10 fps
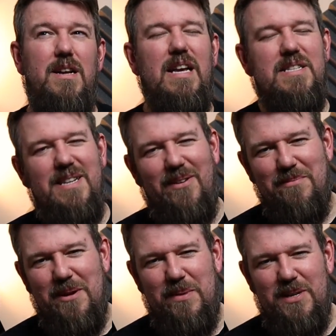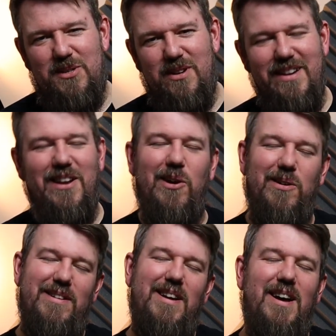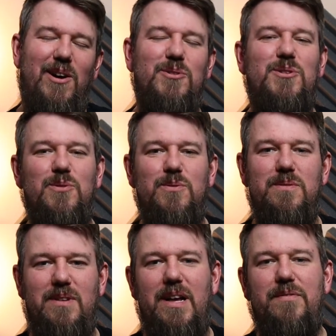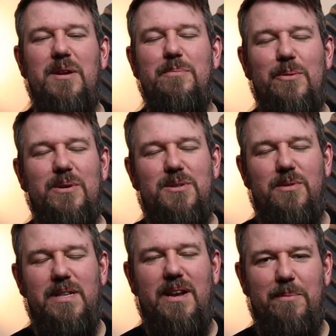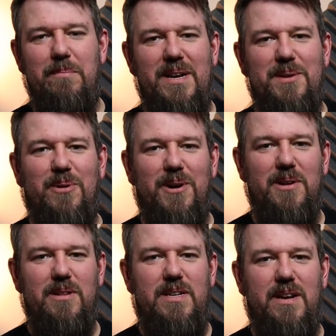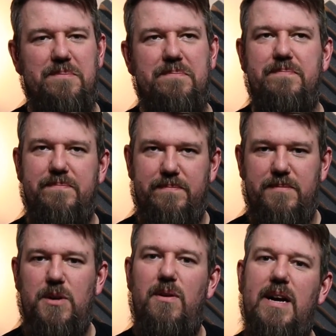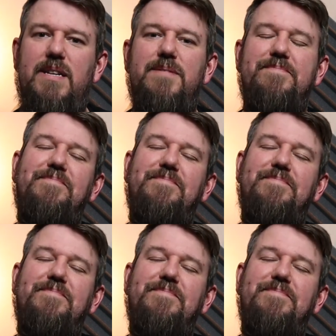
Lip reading: Necessary might be a stretch. No. Also, if anybody wants to write that I'm mean to Paul all the time, correct.